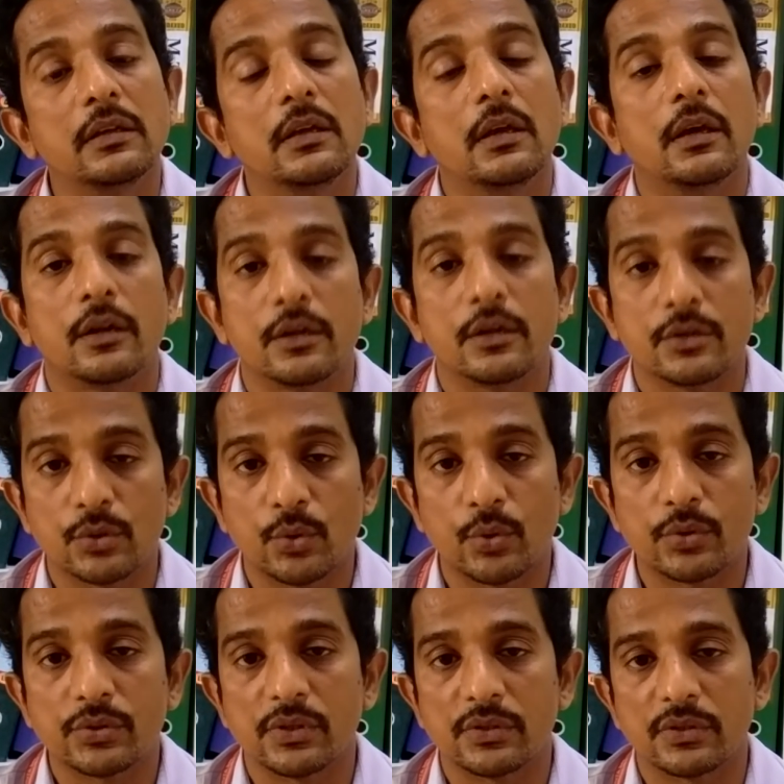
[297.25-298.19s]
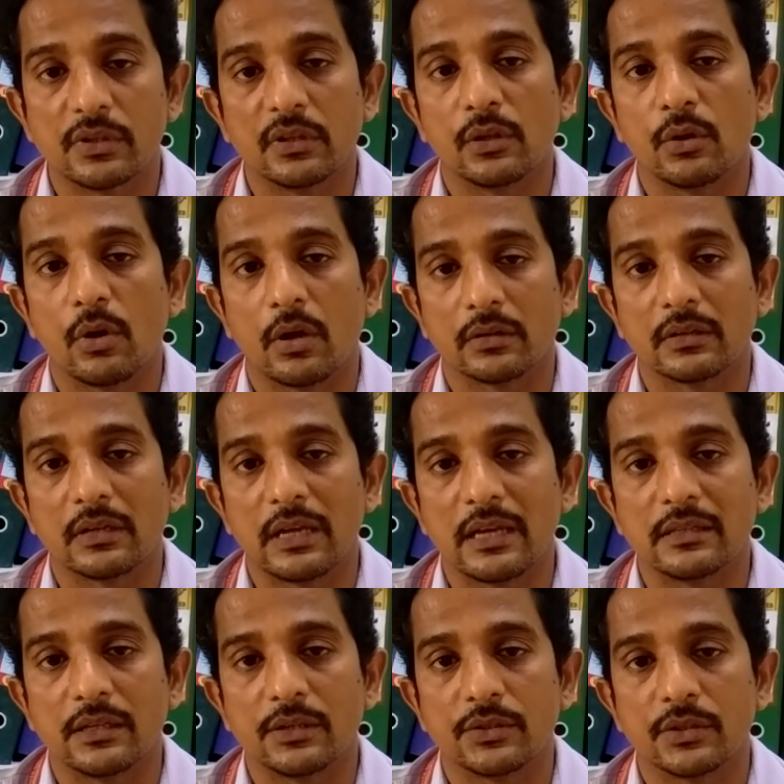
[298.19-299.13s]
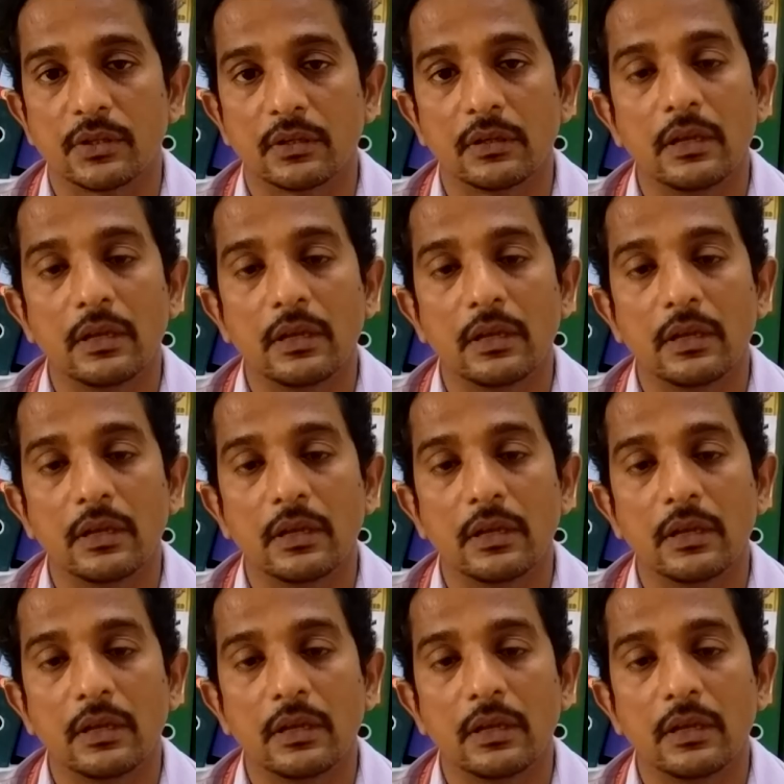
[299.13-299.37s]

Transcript: resources in the organization